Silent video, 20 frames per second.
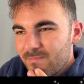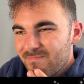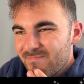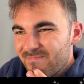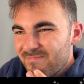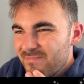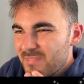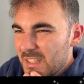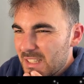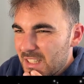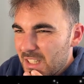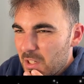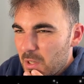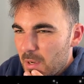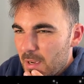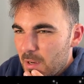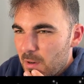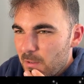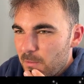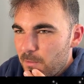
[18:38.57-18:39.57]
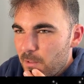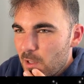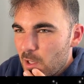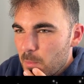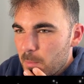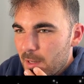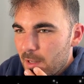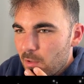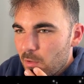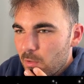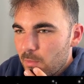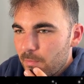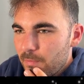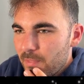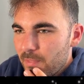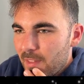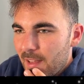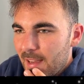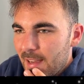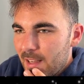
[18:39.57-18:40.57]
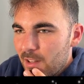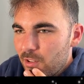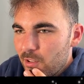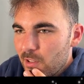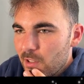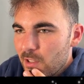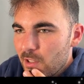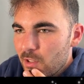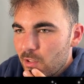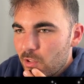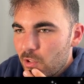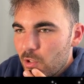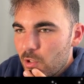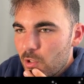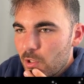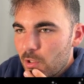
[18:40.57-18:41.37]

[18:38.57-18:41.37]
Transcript: I don't know how I feel about that actually, because